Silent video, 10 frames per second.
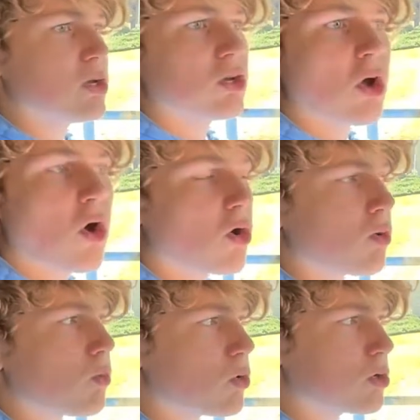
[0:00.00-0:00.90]
car
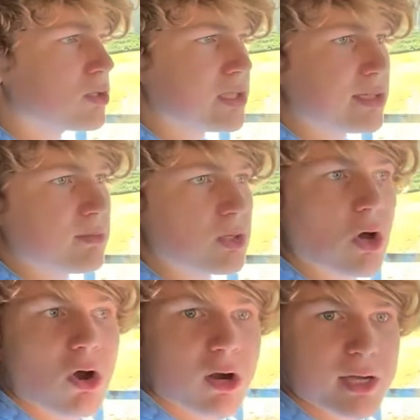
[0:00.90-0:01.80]
awards and
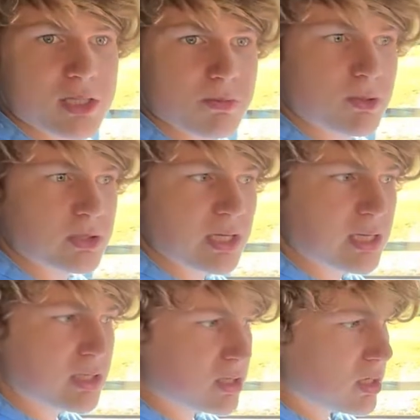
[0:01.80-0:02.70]
car
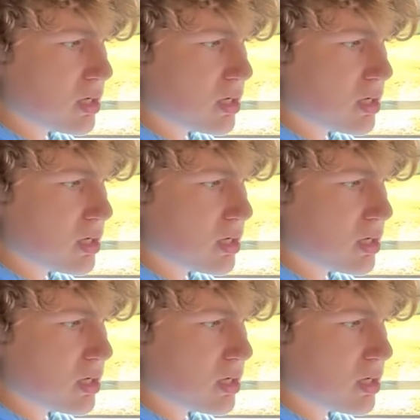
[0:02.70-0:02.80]
expertise,